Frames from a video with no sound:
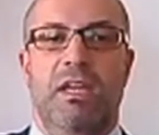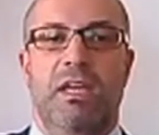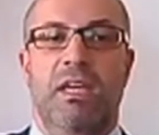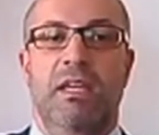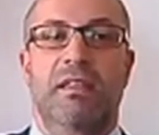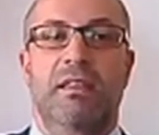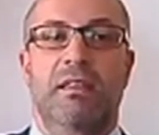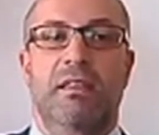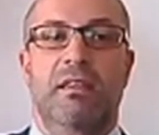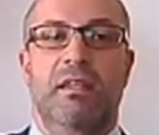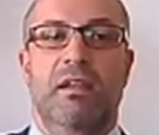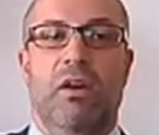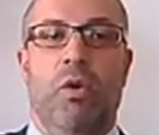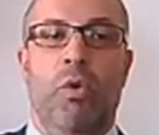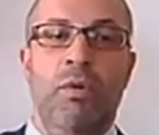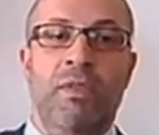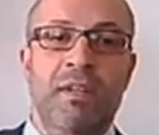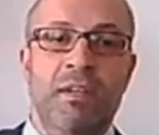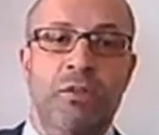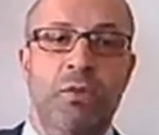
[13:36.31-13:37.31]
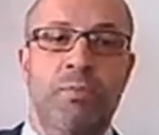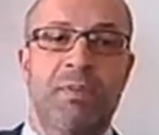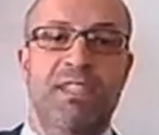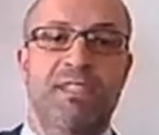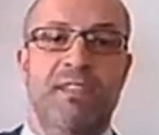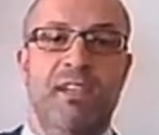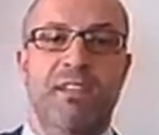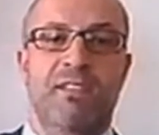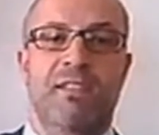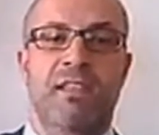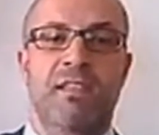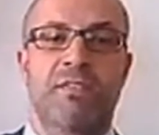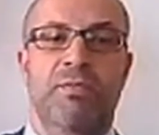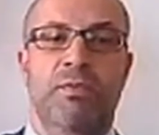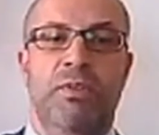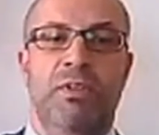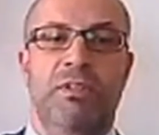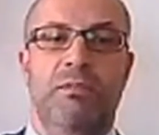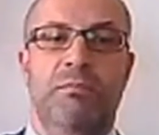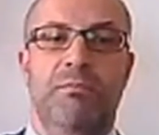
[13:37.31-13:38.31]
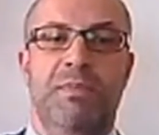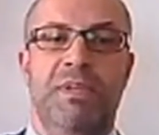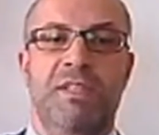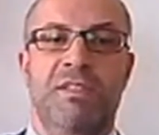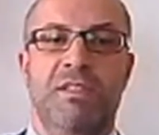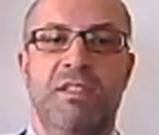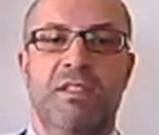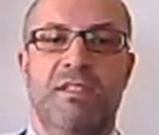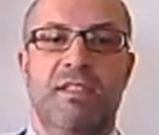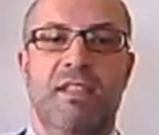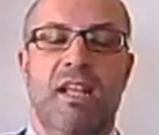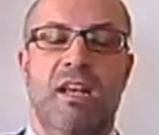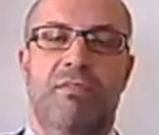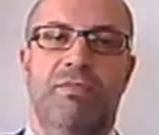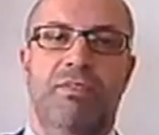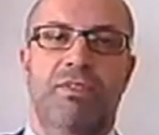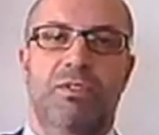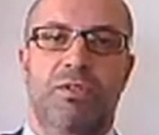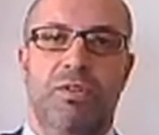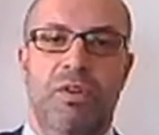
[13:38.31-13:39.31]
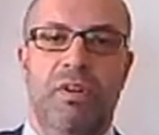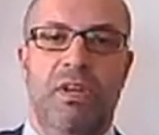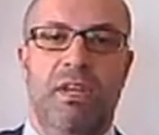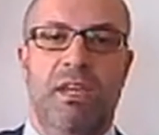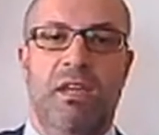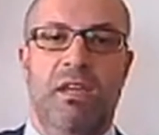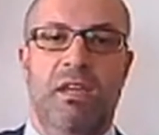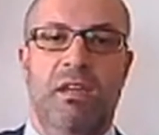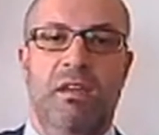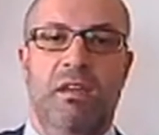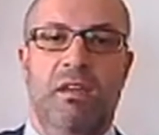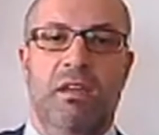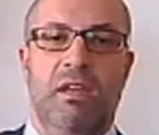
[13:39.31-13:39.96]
In order to be successful in business life in Turkey,